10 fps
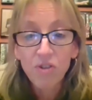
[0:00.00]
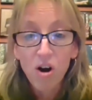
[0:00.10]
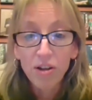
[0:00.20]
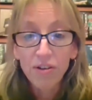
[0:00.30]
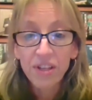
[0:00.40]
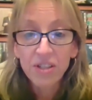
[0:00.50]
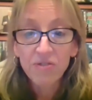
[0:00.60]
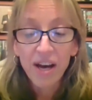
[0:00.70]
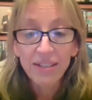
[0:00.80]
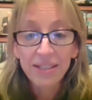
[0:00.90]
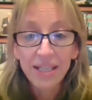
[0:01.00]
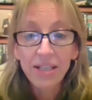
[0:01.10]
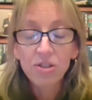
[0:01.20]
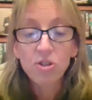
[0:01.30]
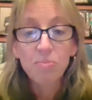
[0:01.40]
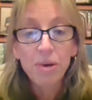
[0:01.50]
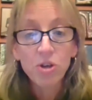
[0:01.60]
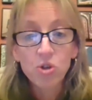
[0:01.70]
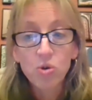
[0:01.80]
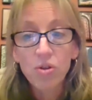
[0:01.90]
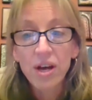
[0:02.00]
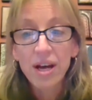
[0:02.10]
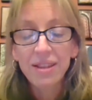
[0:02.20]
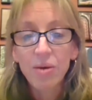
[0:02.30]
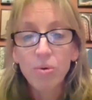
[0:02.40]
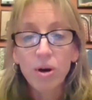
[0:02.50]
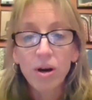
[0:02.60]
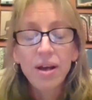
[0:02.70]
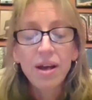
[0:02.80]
all of these vaccines to make sure that they were